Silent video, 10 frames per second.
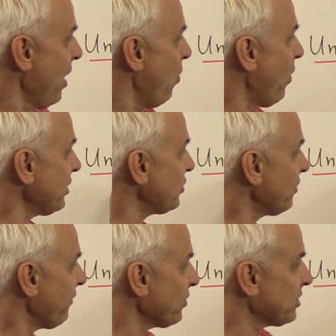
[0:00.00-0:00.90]
What is
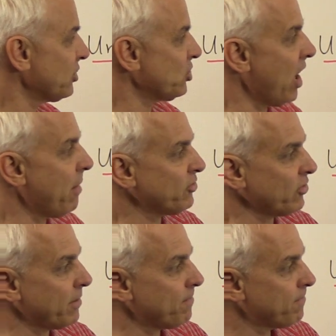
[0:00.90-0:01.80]
universal
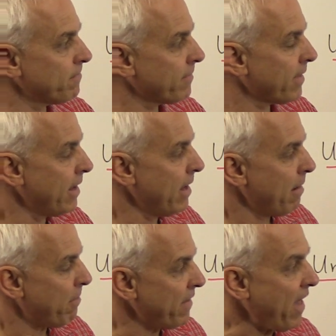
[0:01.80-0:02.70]
geometry?
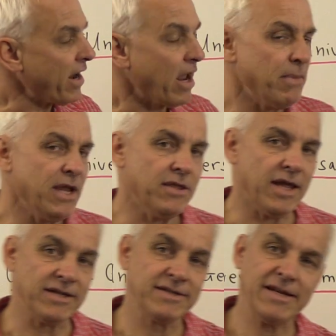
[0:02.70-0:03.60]
By that I mean the
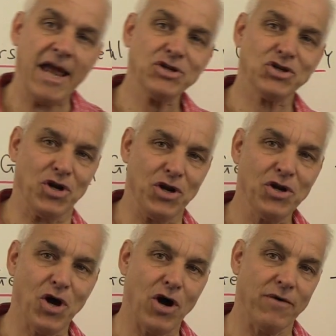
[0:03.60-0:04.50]

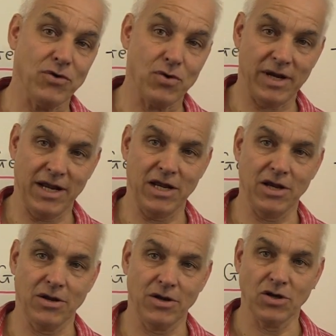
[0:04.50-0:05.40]
extension of
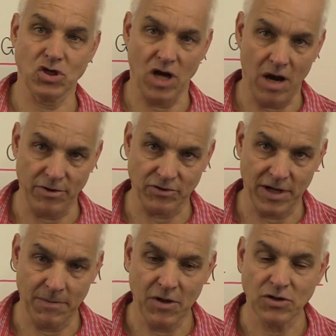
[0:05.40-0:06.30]
Euclidean
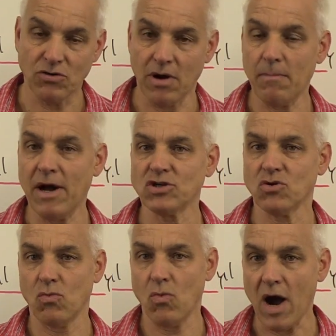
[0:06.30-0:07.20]
geometry to a much
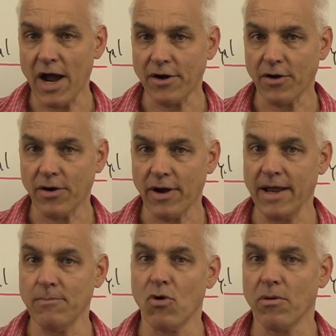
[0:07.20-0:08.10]
wider
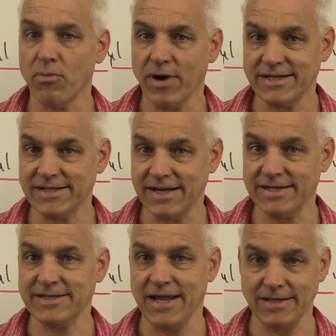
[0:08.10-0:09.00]
and more embracing
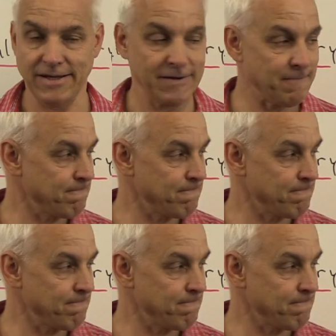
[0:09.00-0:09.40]
setting.